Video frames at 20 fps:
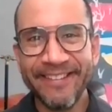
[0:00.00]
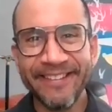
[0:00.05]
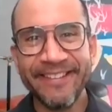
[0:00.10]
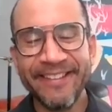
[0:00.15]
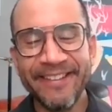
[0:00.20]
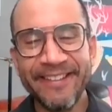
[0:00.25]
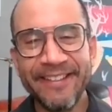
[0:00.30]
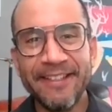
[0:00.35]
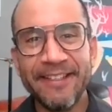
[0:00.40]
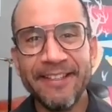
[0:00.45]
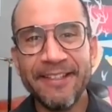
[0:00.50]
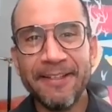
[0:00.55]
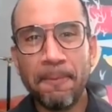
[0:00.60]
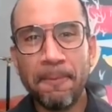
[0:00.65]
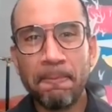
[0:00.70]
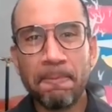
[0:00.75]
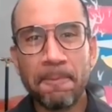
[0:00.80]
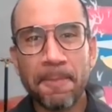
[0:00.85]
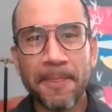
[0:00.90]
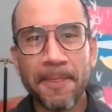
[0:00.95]

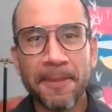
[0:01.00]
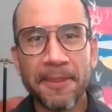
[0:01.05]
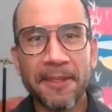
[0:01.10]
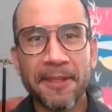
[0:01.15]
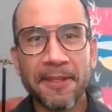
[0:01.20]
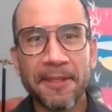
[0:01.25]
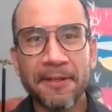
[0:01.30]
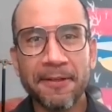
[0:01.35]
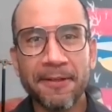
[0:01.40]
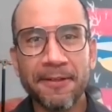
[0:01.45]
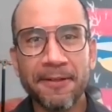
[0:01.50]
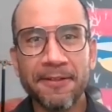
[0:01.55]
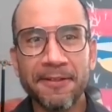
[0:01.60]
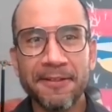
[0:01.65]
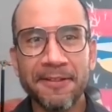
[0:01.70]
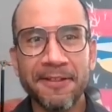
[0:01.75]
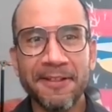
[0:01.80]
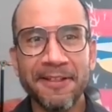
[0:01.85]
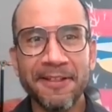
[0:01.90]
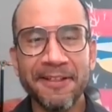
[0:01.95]

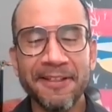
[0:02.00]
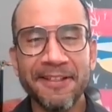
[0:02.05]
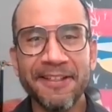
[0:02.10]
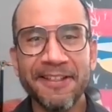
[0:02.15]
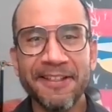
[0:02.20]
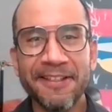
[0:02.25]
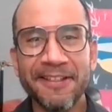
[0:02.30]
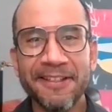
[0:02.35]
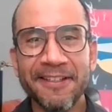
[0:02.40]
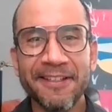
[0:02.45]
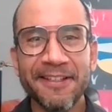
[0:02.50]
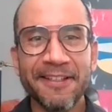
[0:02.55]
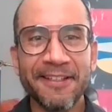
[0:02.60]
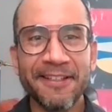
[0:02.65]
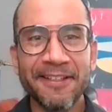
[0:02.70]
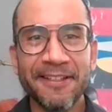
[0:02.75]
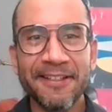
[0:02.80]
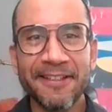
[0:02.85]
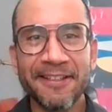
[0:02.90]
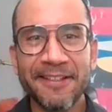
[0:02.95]

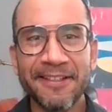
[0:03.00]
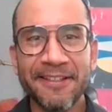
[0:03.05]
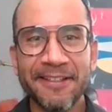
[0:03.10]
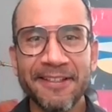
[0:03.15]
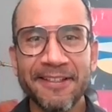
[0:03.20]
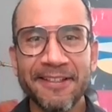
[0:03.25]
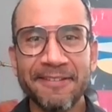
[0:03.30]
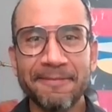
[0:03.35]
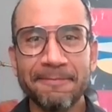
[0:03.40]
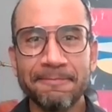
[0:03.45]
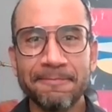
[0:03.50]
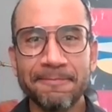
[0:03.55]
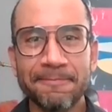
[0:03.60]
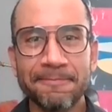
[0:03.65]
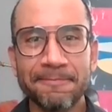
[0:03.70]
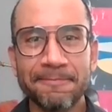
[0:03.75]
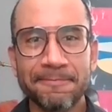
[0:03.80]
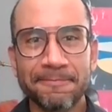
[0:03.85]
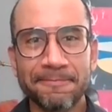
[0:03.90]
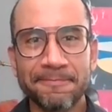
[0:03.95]

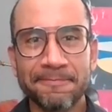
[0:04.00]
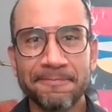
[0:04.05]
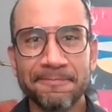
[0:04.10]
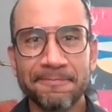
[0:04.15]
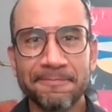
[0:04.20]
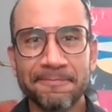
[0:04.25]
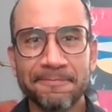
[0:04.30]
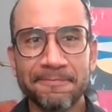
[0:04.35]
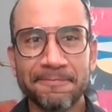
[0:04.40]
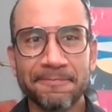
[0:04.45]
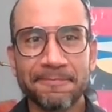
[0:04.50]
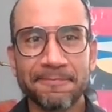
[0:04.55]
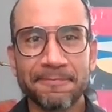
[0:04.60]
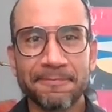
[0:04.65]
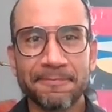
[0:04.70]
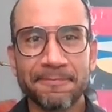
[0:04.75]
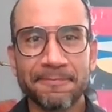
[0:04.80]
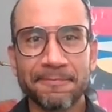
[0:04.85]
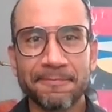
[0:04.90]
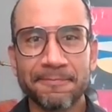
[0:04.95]

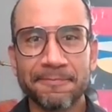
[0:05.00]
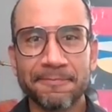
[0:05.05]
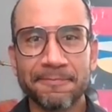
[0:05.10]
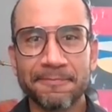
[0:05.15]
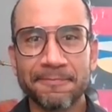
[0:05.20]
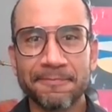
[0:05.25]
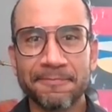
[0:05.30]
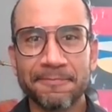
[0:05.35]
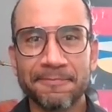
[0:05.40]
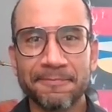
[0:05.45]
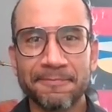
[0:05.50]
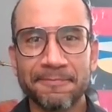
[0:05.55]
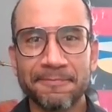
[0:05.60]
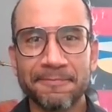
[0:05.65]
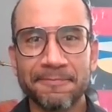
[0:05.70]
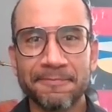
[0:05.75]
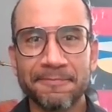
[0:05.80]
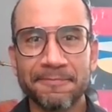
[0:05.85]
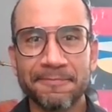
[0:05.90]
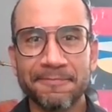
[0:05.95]

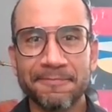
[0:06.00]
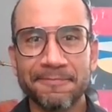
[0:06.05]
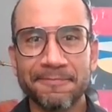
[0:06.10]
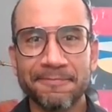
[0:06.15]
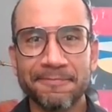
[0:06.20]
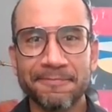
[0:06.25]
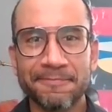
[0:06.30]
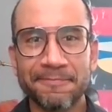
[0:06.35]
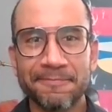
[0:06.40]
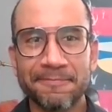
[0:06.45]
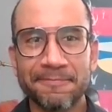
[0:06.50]
(not speaking)